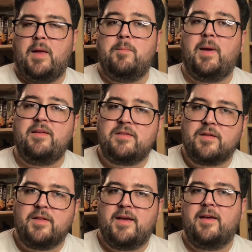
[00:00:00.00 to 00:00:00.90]

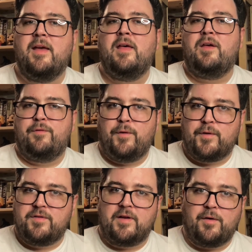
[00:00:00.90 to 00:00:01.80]
basically
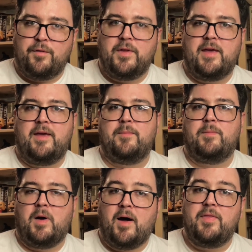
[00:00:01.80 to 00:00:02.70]
focusing only
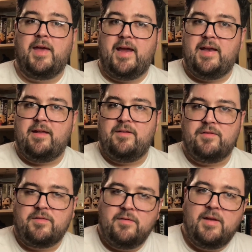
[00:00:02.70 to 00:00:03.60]
on the
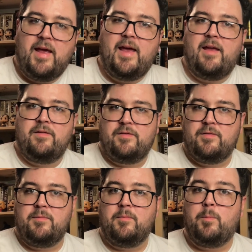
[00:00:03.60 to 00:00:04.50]
80s and
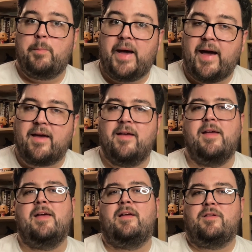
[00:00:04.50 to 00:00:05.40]
back.
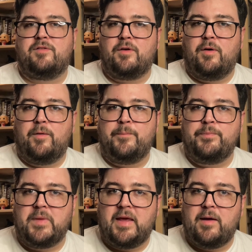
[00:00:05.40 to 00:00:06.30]
So
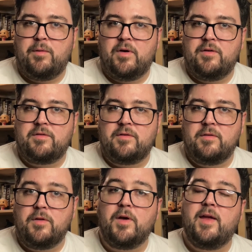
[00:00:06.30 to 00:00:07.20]
he was
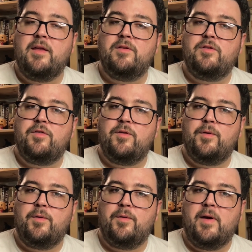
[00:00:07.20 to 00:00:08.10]
looking
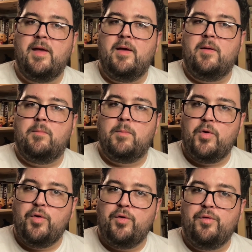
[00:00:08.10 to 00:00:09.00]
to
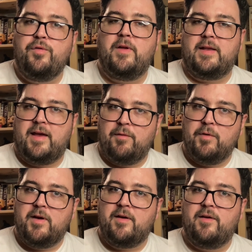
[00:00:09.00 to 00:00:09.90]
move and get
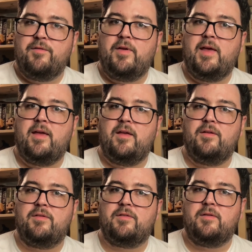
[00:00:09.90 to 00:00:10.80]
rid of
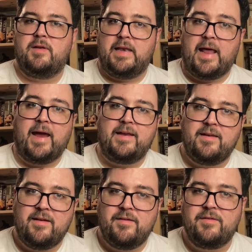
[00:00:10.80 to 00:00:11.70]
his
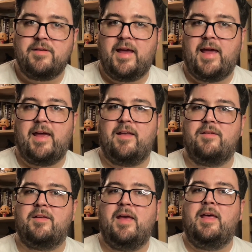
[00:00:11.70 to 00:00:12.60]
90s
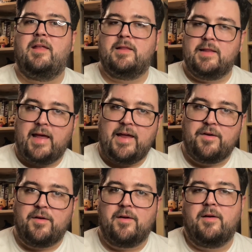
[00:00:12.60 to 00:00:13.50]
and
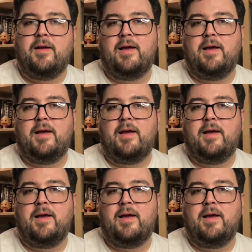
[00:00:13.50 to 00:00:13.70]
later